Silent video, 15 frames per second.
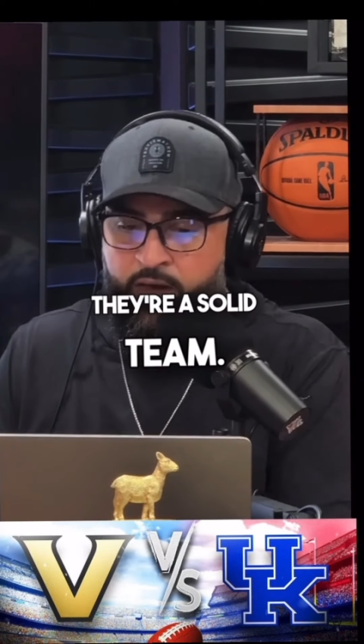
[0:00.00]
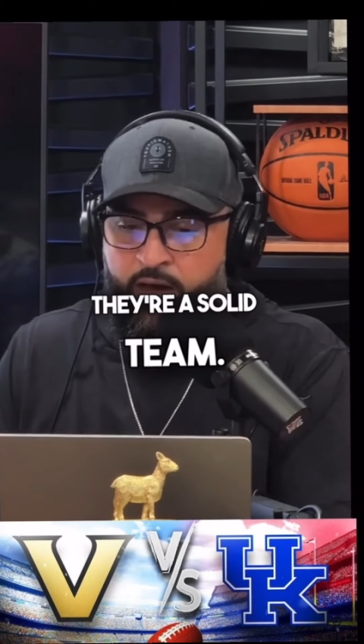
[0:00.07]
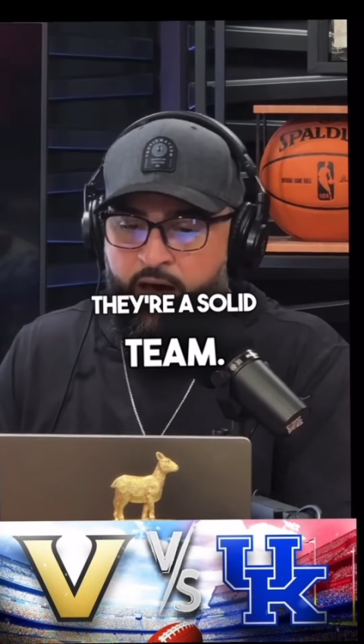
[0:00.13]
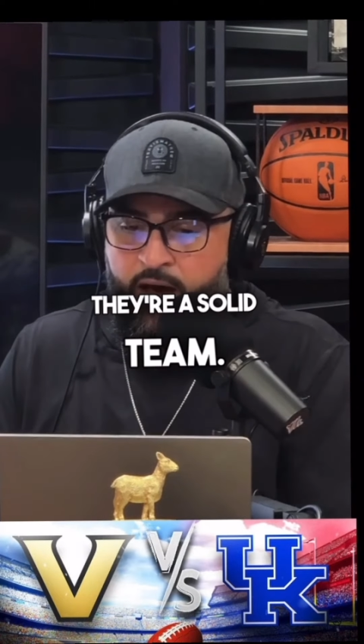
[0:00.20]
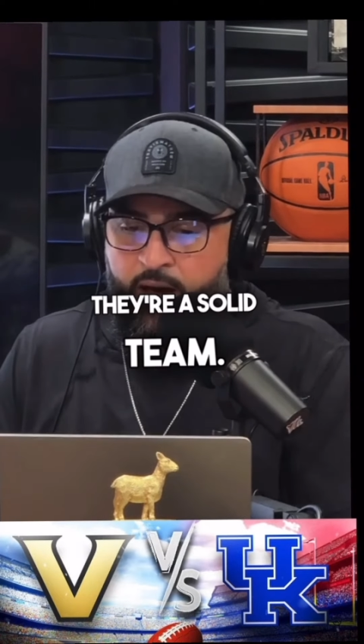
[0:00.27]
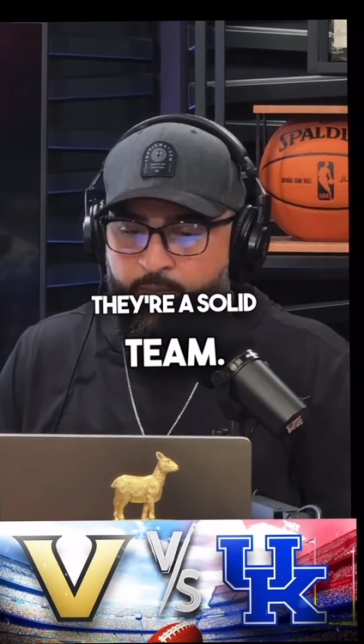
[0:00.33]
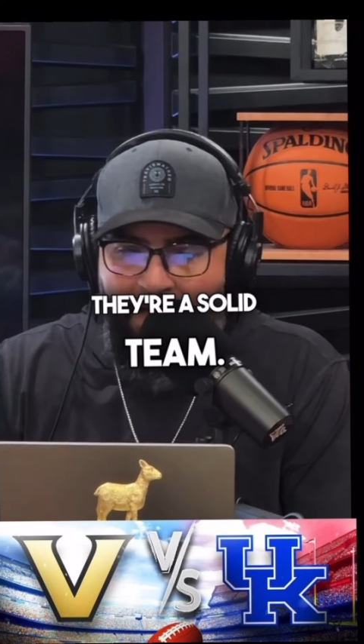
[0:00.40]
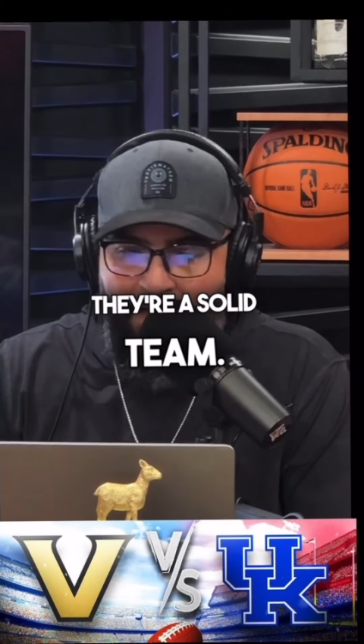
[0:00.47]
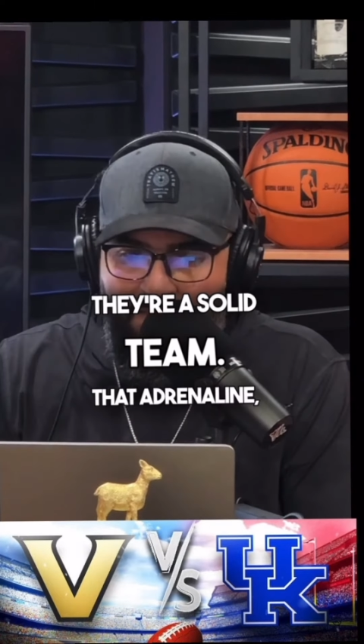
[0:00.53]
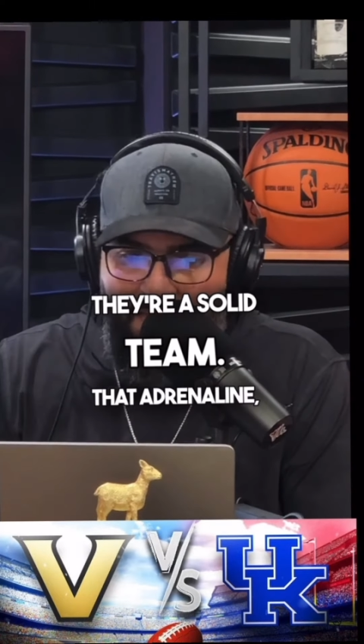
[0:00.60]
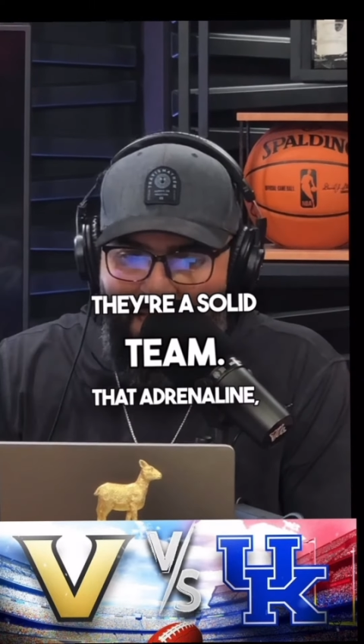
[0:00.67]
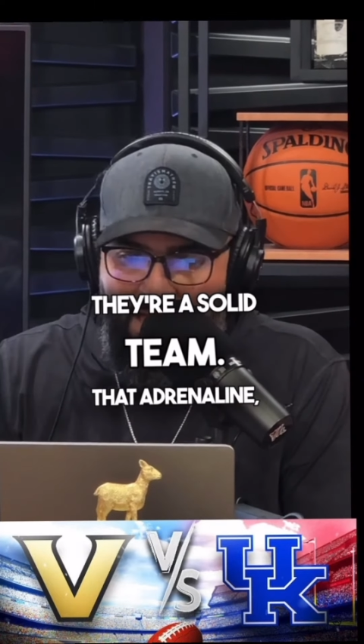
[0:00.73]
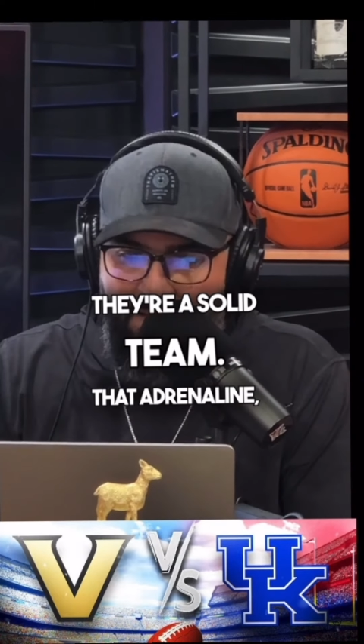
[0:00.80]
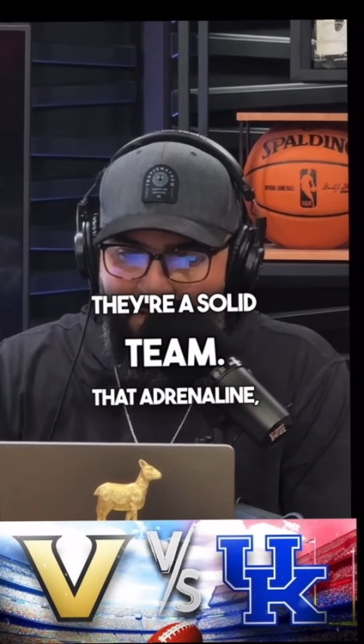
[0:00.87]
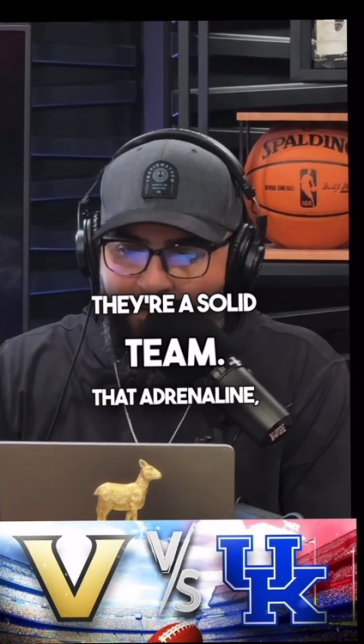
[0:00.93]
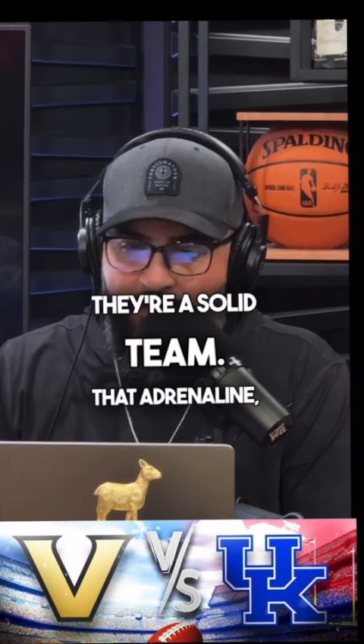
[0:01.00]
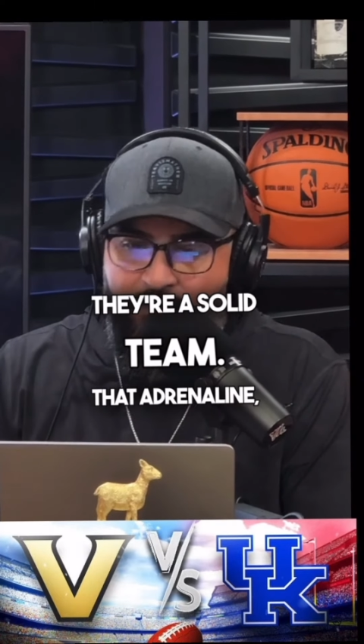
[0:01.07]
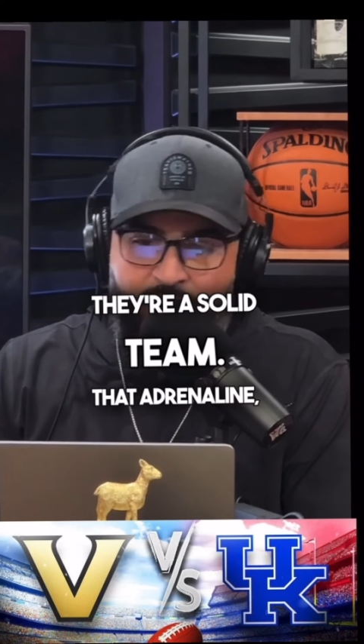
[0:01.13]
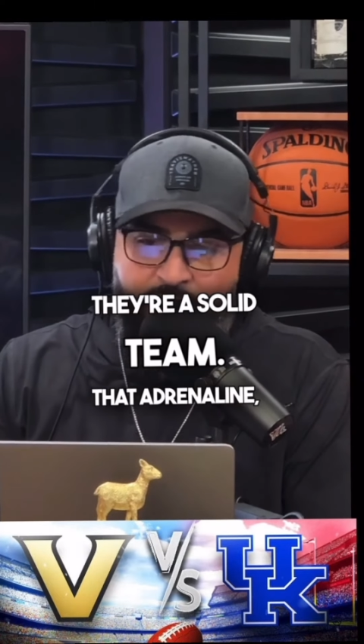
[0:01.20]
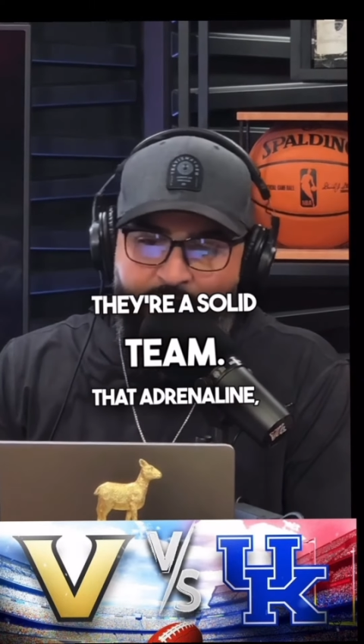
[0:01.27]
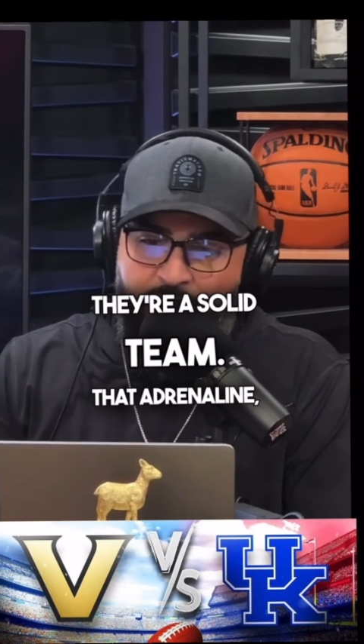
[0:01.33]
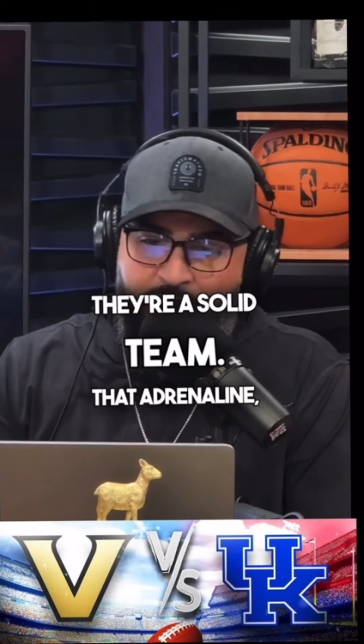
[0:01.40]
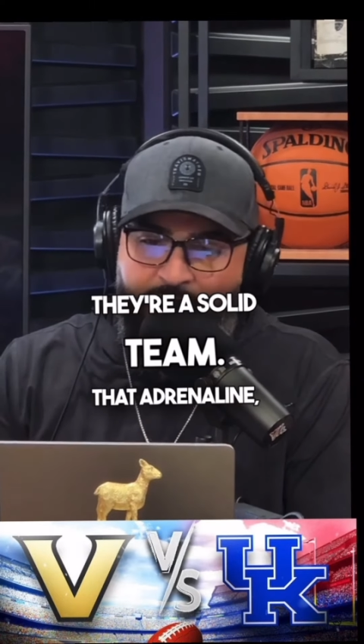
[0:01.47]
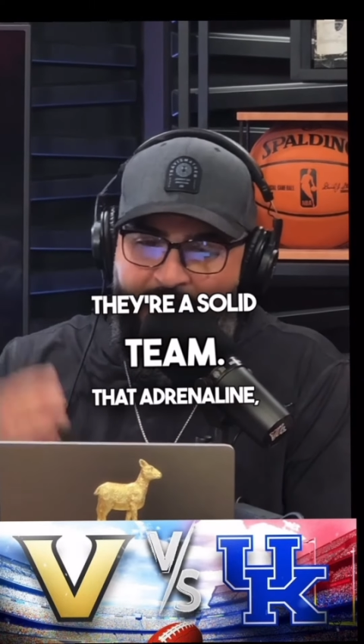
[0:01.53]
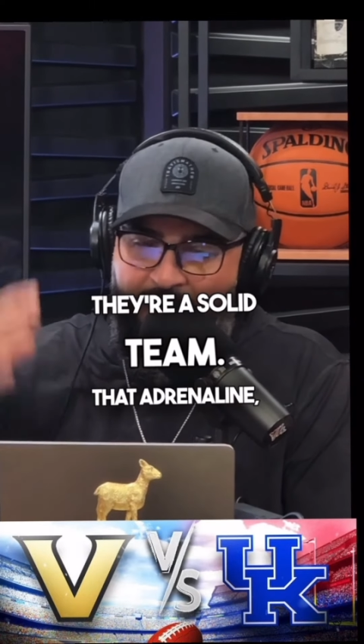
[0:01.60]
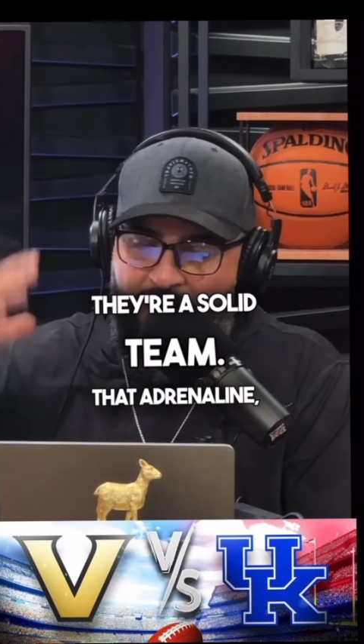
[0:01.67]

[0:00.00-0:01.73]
Um, that you, that